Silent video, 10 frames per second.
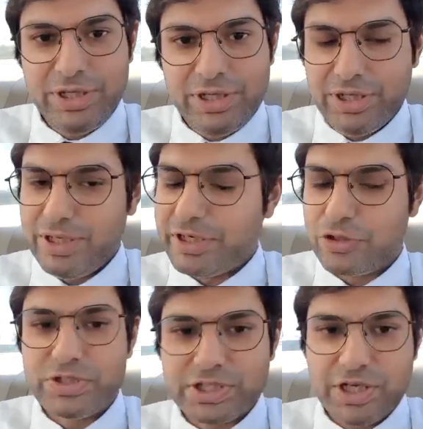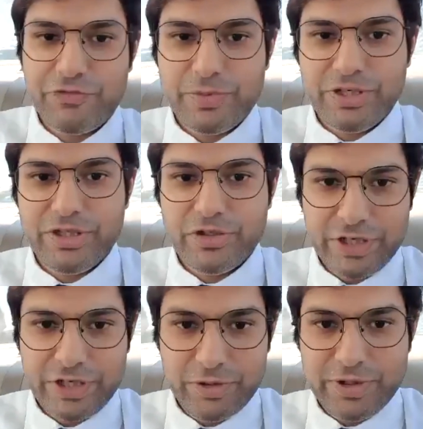I'd like to wish everybody the
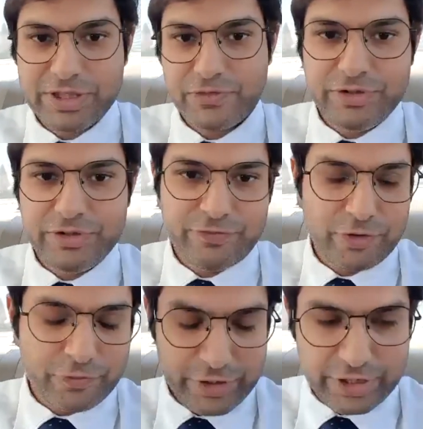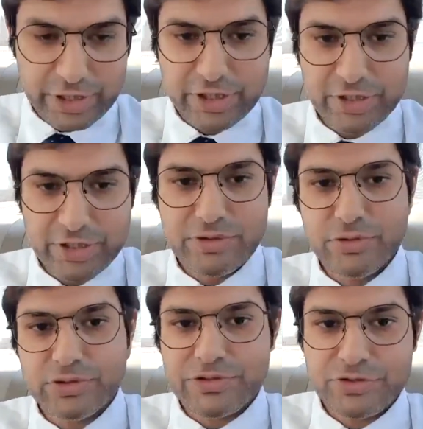very best for Vritika
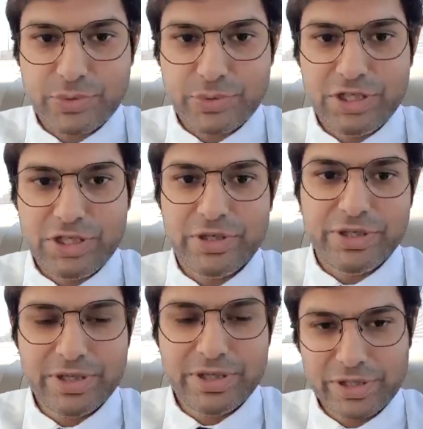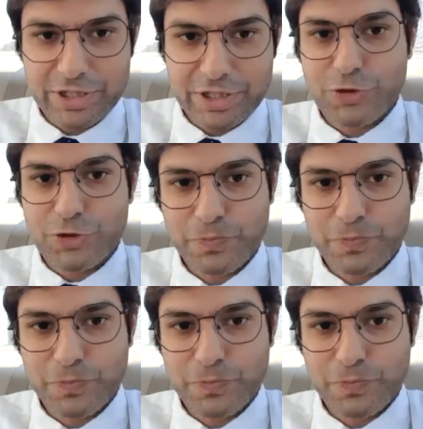2021. Thank you.